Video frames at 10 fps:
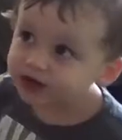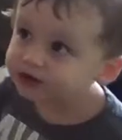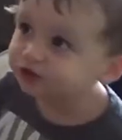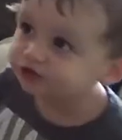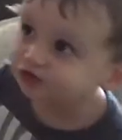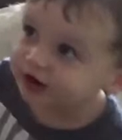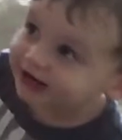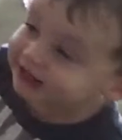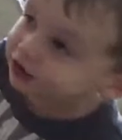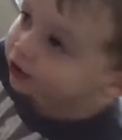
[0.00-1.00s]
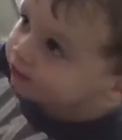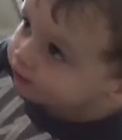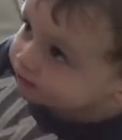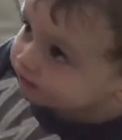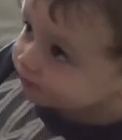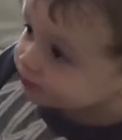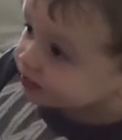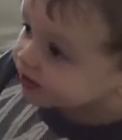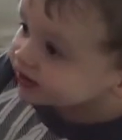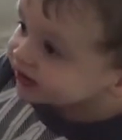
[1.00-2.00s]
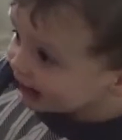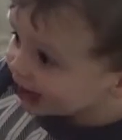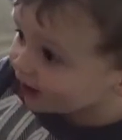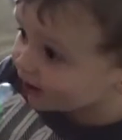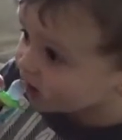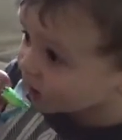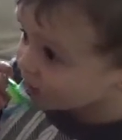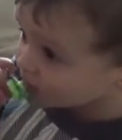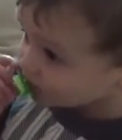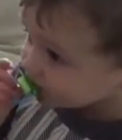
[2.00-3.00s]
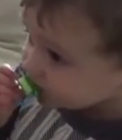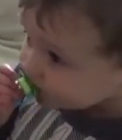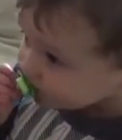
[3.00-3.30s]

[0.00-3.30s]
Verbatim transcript: It's a train. In the package? Yeah. I don't know what it